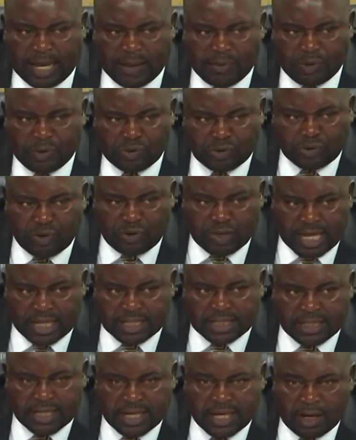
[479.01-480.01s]
You saw that
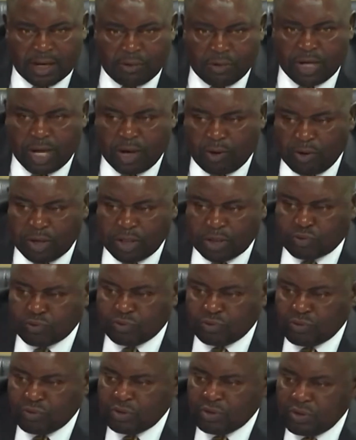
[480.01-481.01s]
we are going to
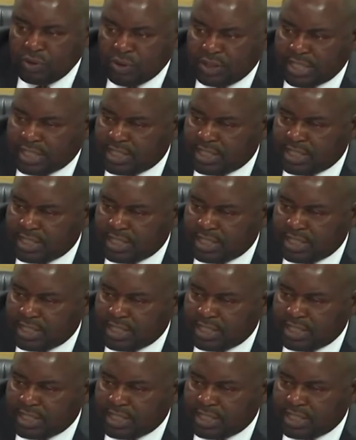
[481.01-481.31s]
take